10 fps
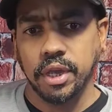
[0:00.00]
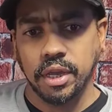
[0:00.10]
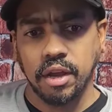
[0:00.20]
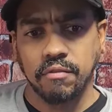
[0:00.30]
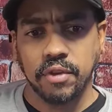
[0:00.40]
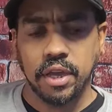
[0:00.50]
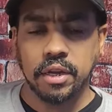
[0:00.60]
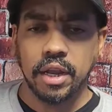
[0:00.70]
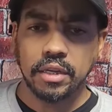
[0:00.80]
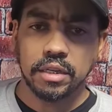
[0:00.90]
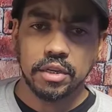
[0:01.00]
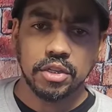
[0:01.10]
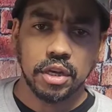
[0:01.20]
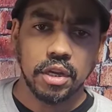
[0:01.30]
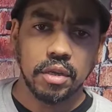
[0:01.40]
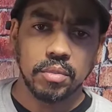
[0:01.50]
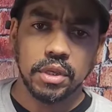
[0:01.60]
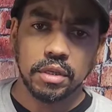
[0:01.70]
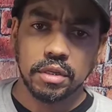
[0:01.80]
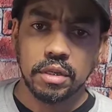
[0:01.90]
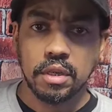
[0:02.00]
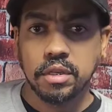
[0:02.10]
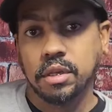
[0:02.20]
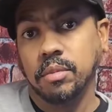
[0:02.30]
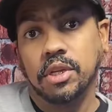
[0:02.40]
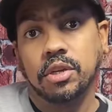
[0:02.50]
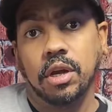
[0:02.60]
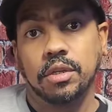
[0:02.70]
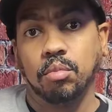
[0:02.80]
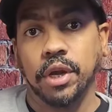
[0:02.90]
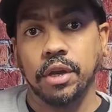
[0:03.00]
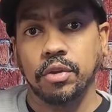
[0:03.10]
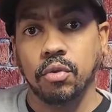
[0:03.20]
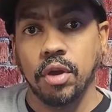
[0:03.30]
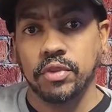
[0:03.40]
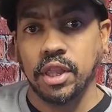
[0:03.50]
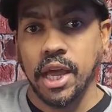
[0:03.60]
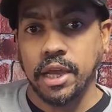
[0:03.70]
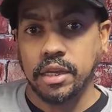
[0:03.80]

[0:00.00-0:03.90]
and I find it actually a shame because some of these cars are brand new off the lot,